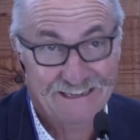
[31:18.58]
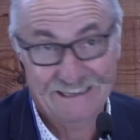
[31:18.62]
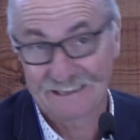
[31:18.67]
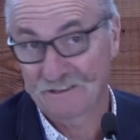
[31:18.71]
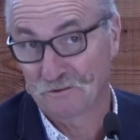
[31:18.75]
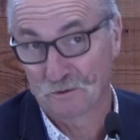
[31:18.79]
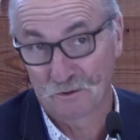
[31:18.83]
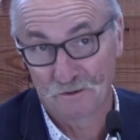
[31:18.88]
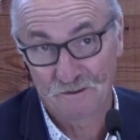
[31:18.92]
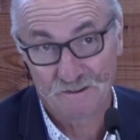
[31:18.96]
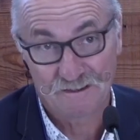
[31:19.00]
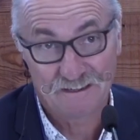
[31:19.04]

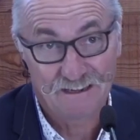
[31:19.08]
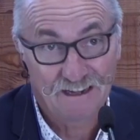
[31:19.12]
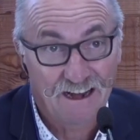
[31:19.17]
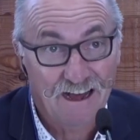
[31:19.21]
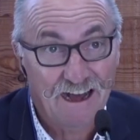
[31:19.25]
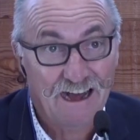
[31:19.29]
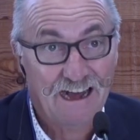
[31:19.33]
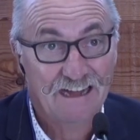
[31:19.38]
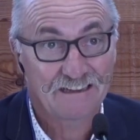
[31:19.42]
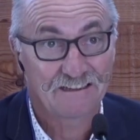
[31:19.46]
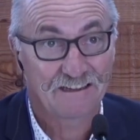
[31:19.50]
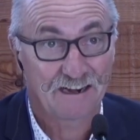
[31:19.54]
And uh,
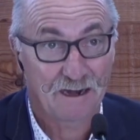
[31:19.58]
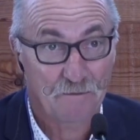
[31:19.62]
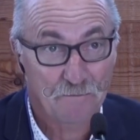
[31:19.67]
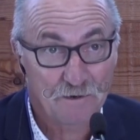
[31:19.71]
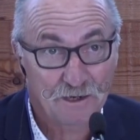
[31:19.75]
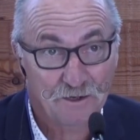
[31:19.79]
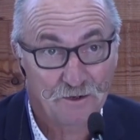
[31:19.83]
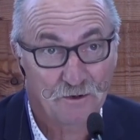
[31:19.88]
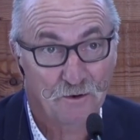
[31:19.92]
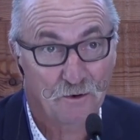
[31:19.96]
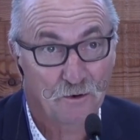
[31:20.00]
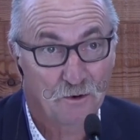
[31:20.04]

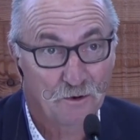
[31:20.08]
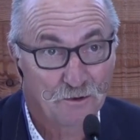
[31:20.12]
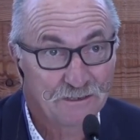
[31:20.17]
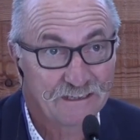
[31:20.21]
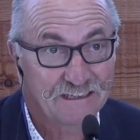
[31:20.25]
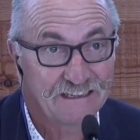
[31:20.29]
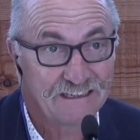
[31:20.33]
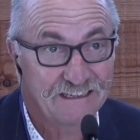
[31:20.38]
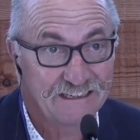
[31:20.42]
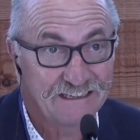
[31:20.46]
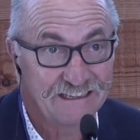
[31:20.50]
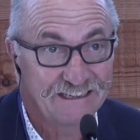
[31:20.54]
everybody's
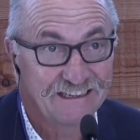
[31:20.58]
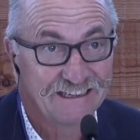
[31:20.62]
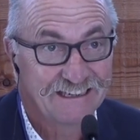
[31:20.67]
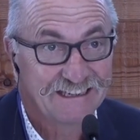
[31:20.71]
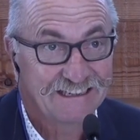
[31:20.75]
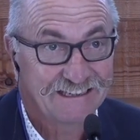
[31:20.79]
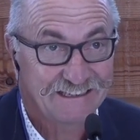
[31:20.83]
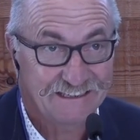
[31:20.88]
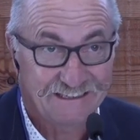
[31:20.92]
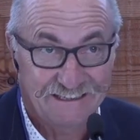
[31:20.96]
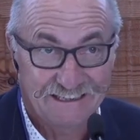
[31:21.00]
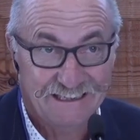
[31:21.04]
concerned